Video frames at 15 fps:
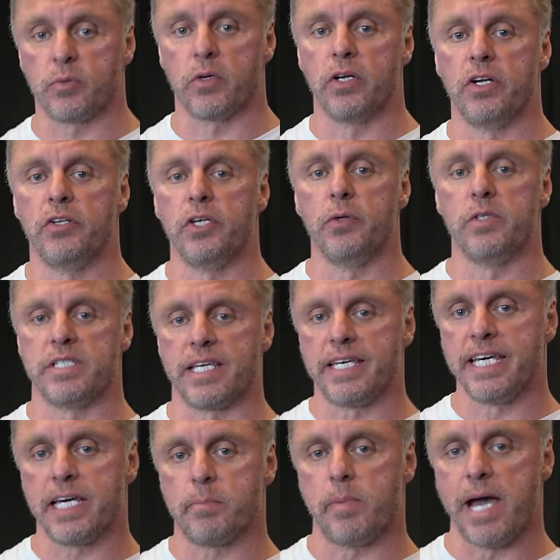we're gonna do is a
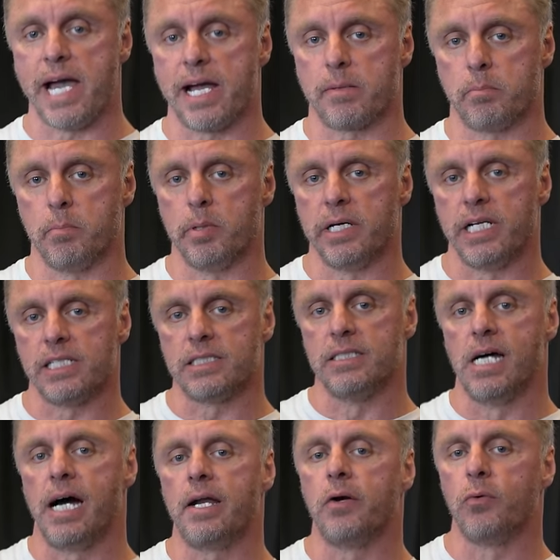kickback, but it's
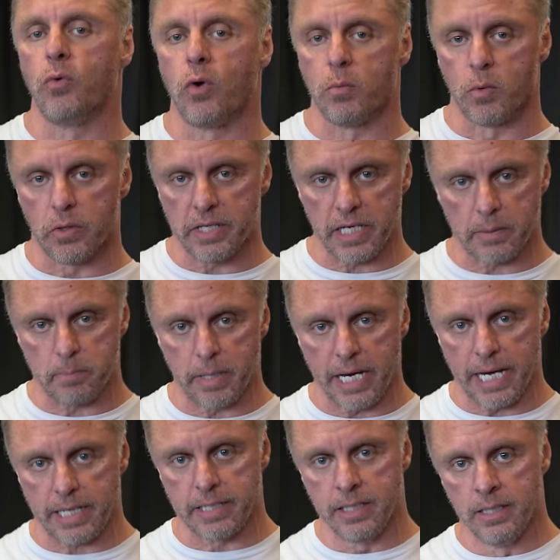not a normal
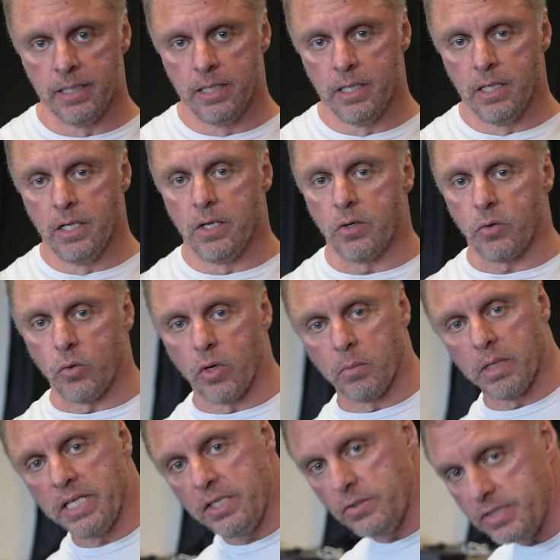kickback.
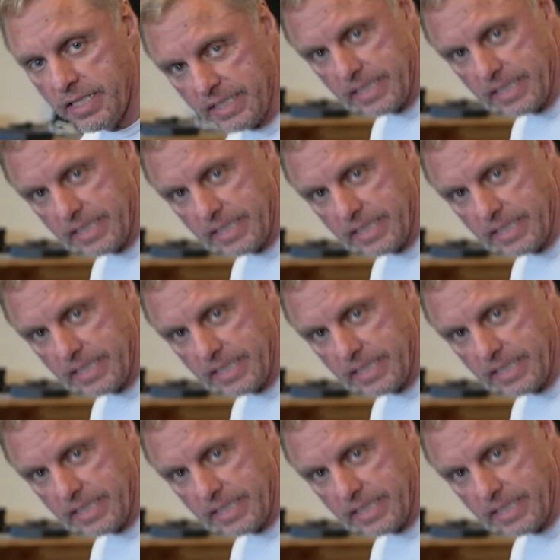Normally you see